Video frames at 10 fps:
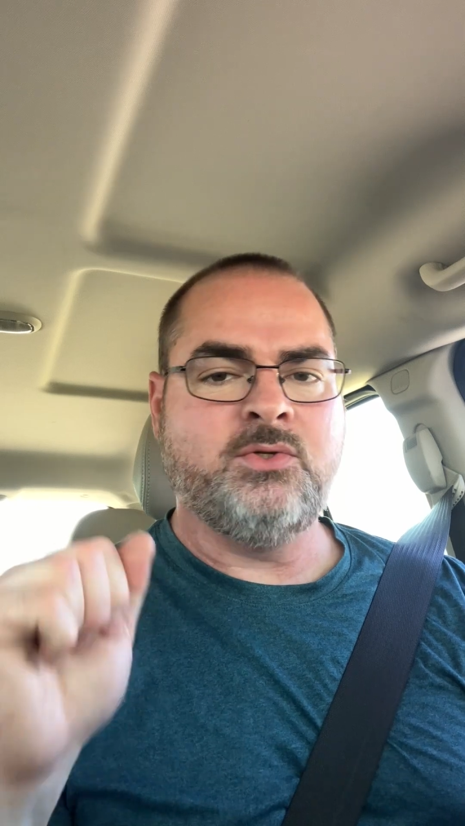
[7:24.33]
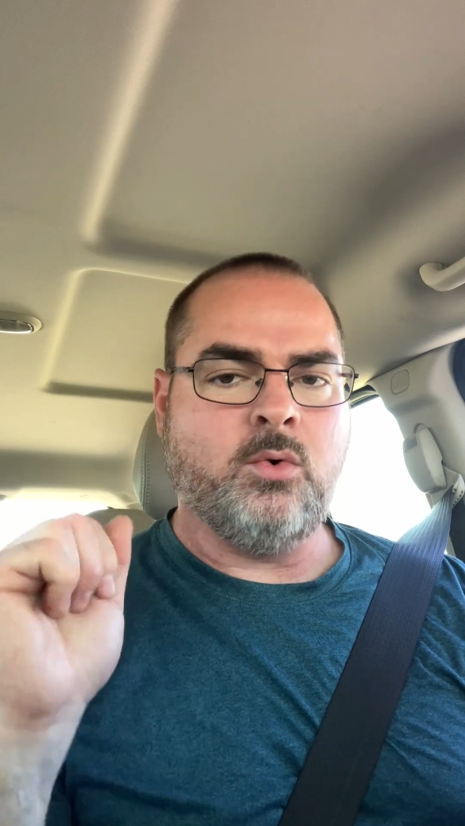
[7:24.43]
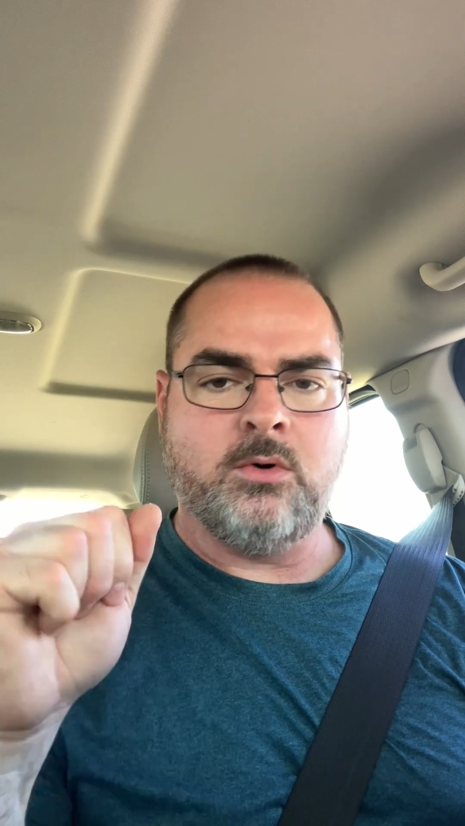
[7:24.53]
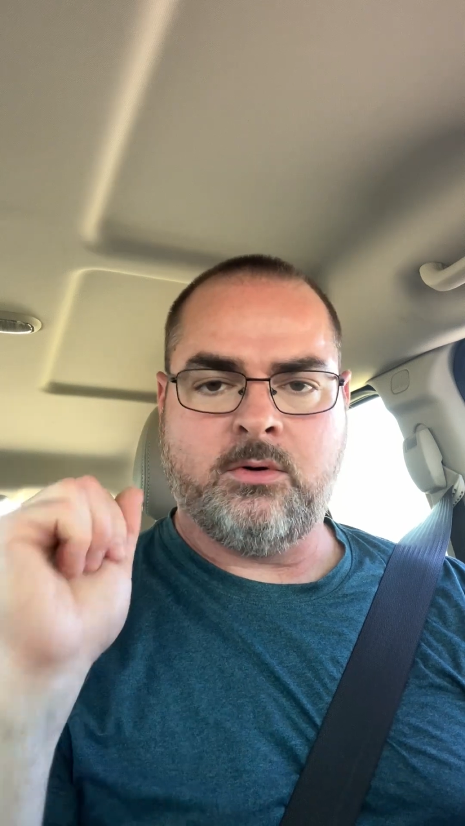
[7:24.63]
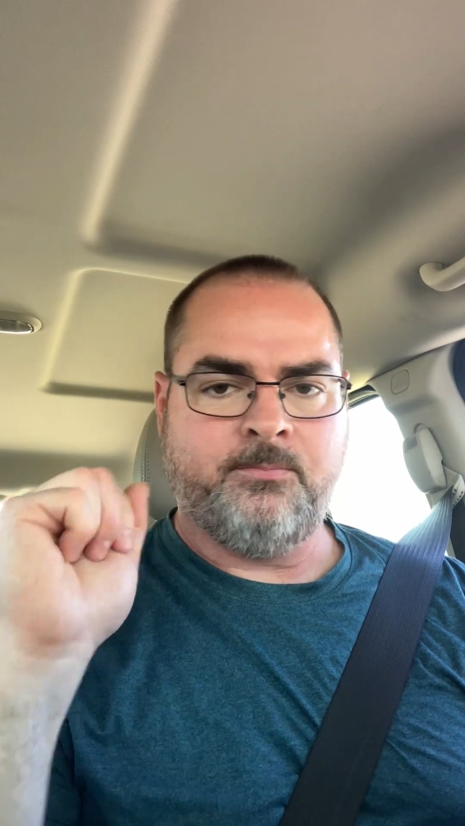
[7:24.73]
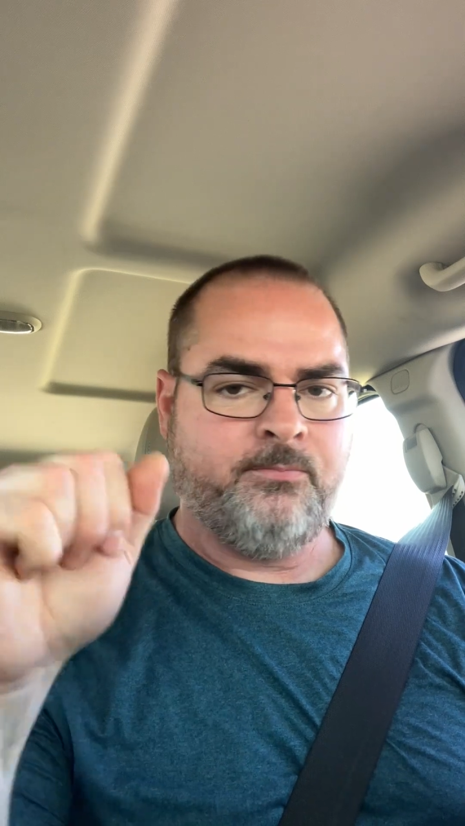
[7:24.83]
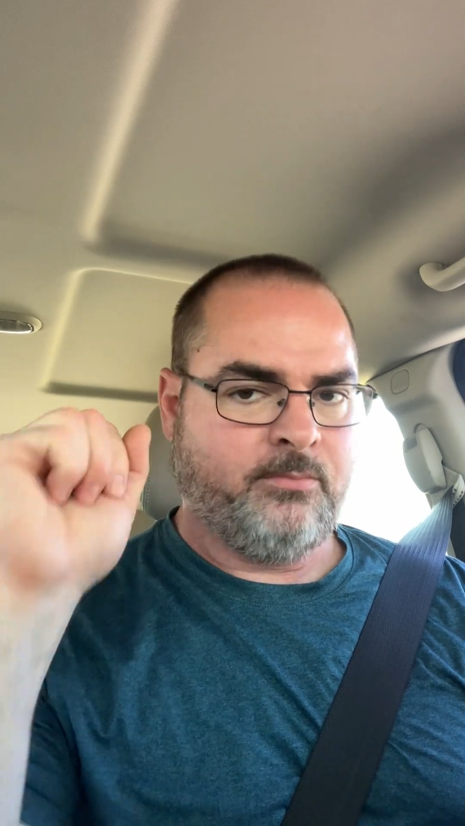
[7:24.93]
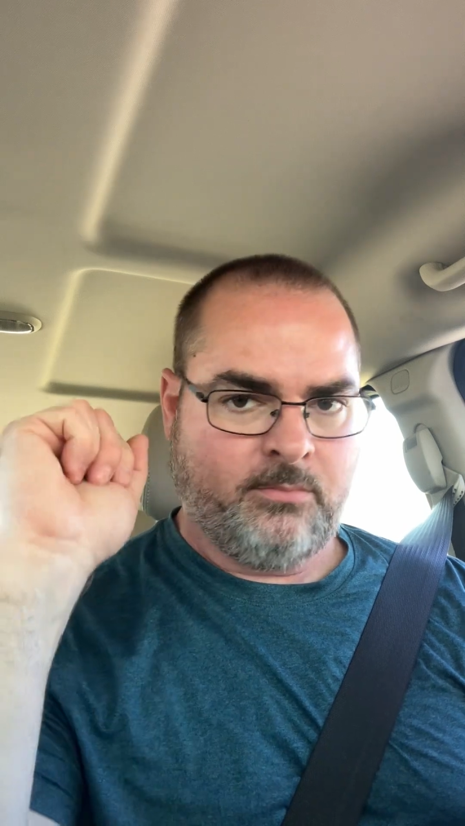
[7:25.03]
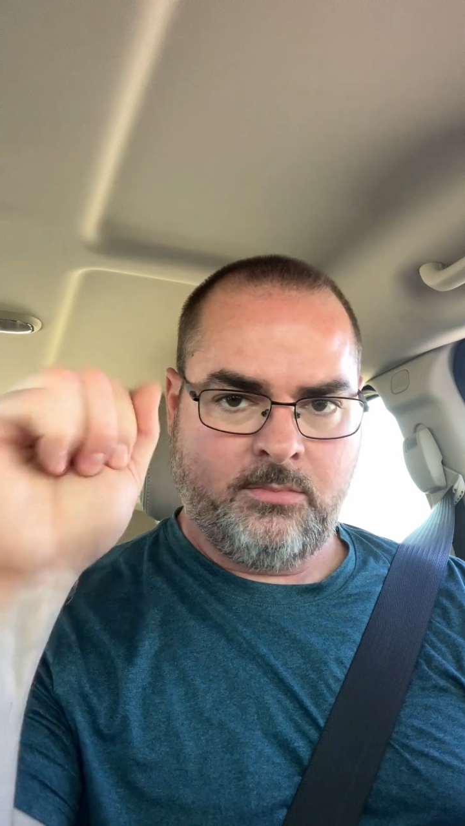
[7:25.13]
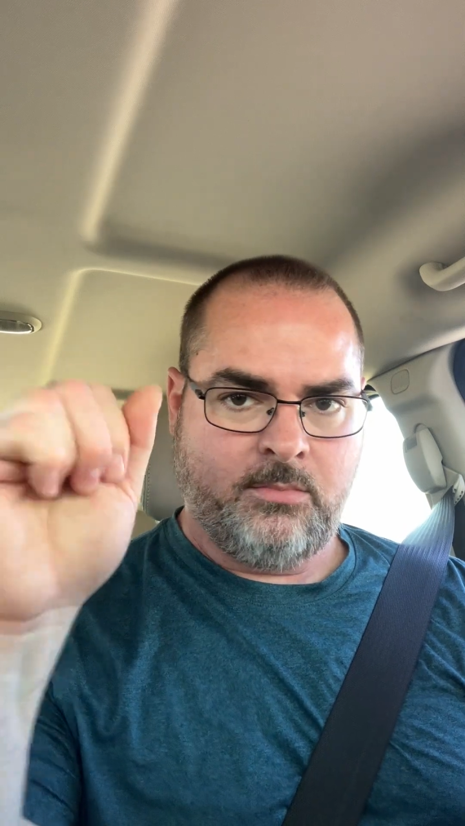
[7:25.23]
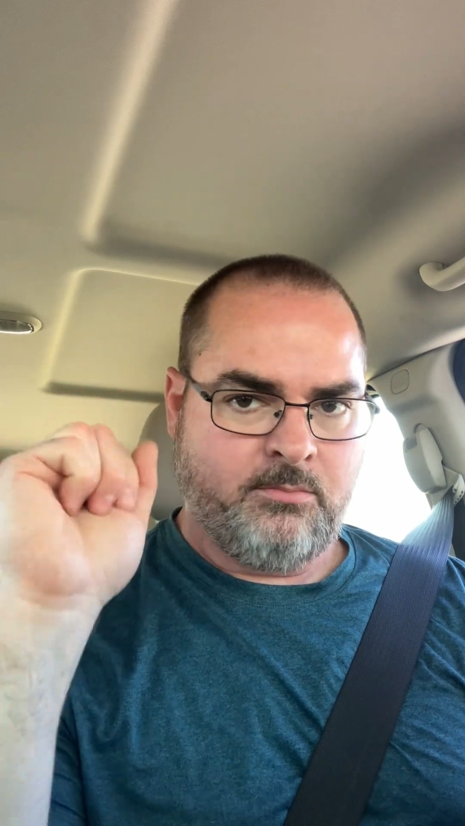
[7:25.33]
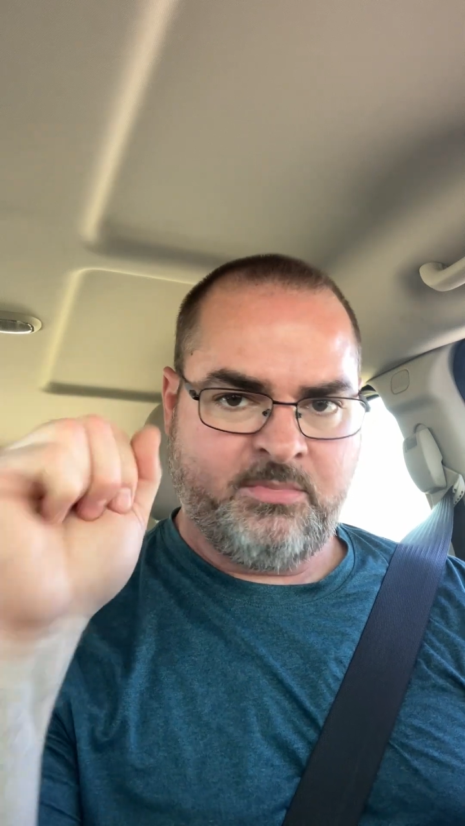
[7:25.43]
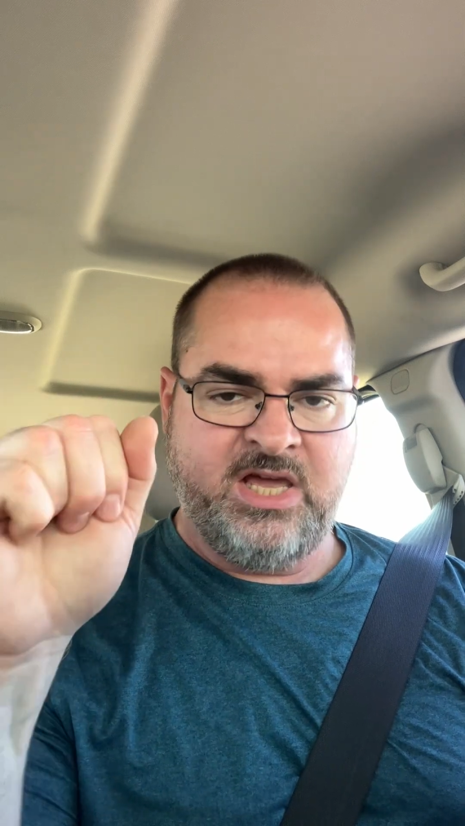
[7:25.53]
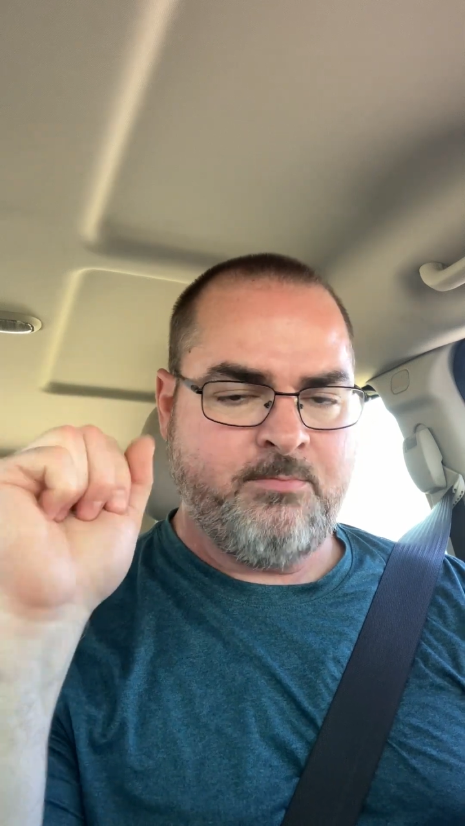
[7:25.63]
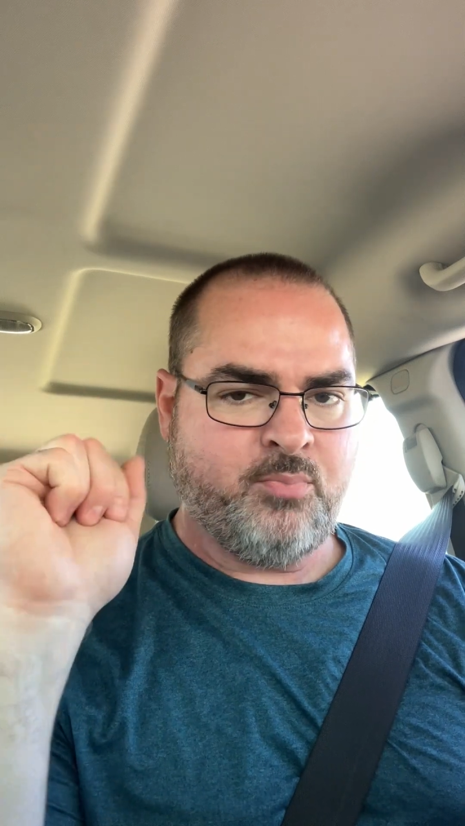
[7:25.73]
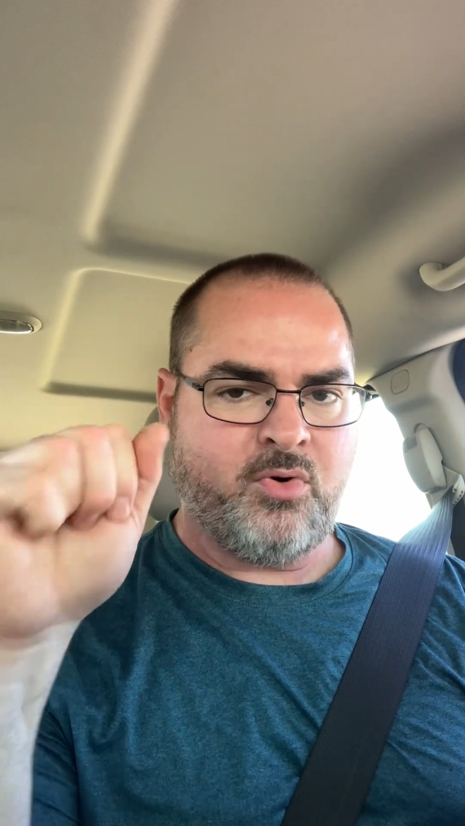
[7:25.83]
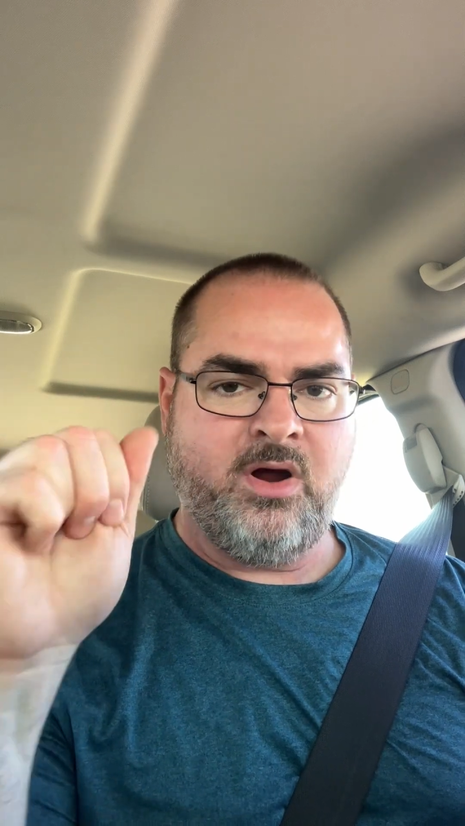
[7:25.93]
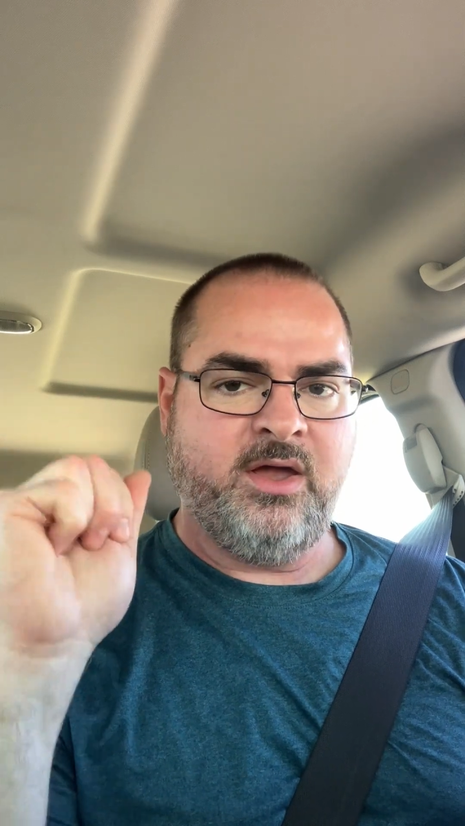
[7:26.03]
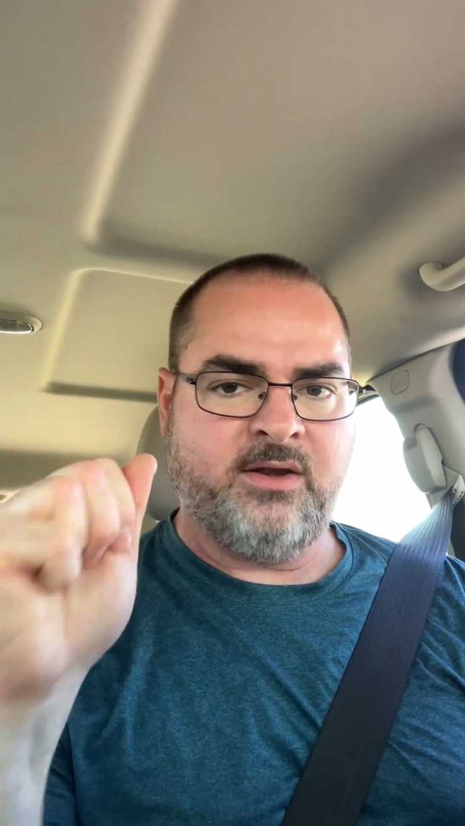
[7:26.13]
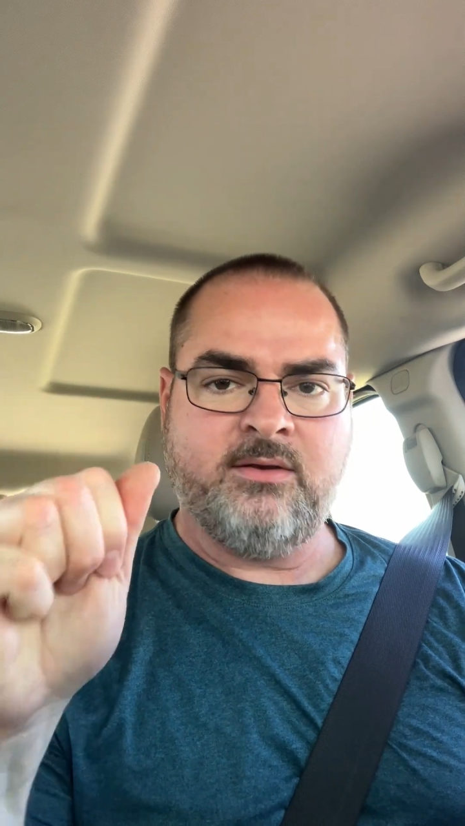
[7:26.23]
door. Keep
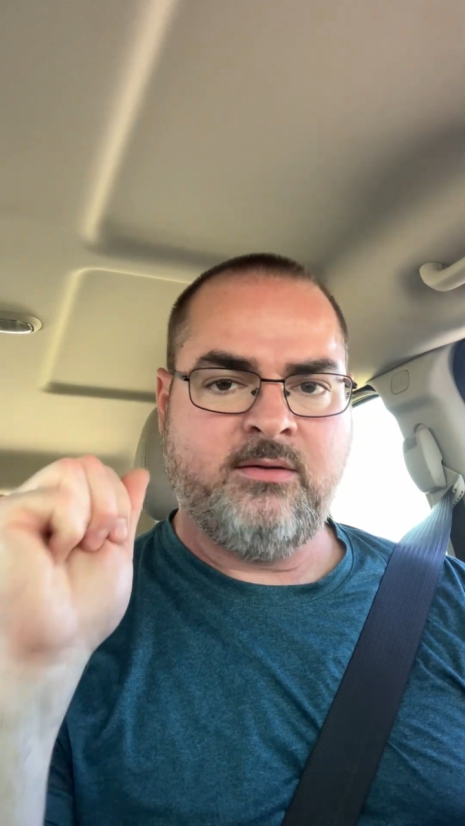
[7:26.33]
praying.